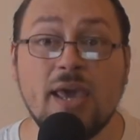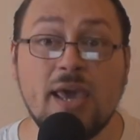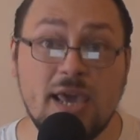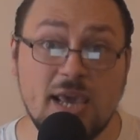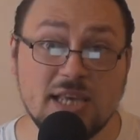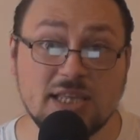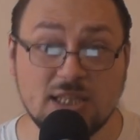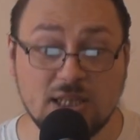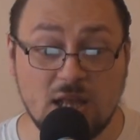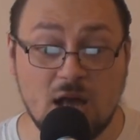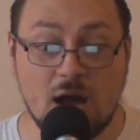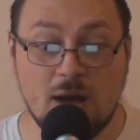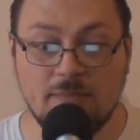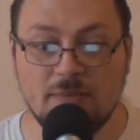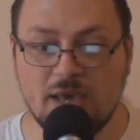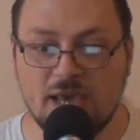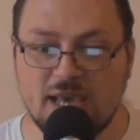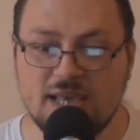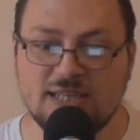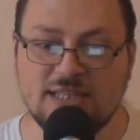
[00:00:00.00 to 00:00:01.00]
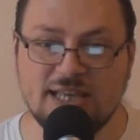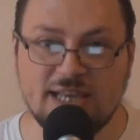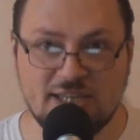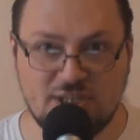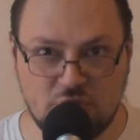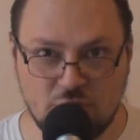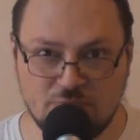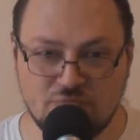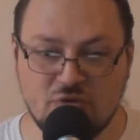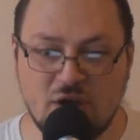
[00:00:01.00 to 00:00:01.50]
Islam is a
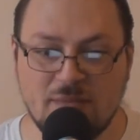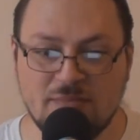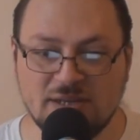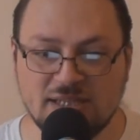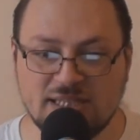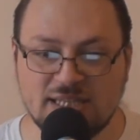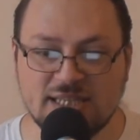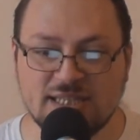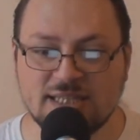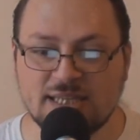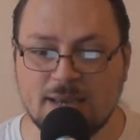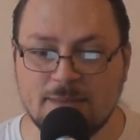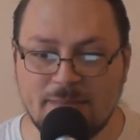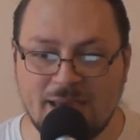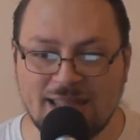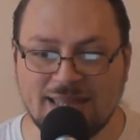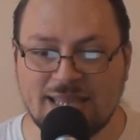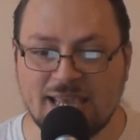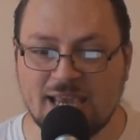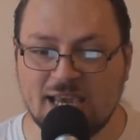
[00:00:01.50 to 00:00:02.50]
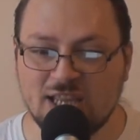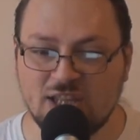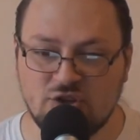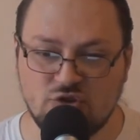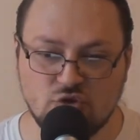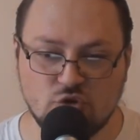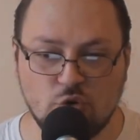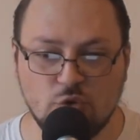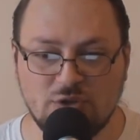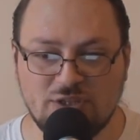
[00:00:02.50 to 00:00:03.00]
supremacist, command and
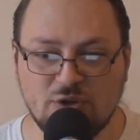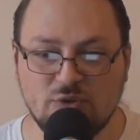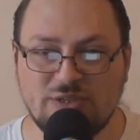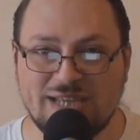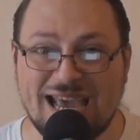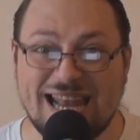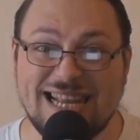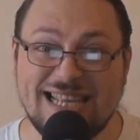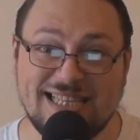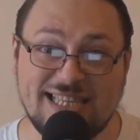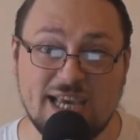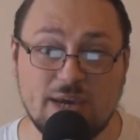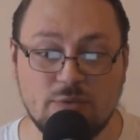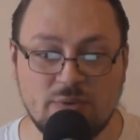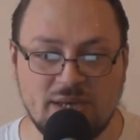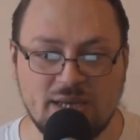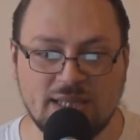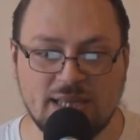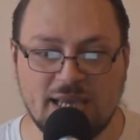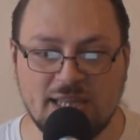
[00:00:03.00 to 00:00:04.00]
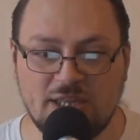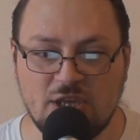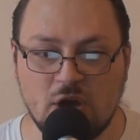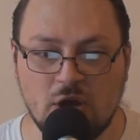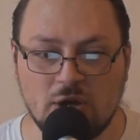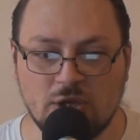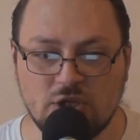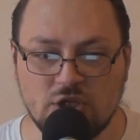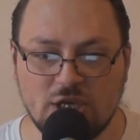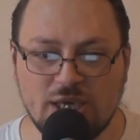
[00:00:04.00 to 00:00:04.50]
control totalitarian
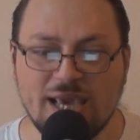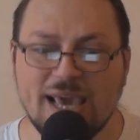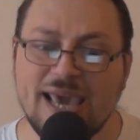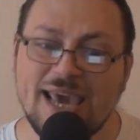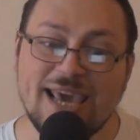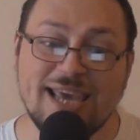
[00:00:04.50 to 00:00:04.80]
ideology.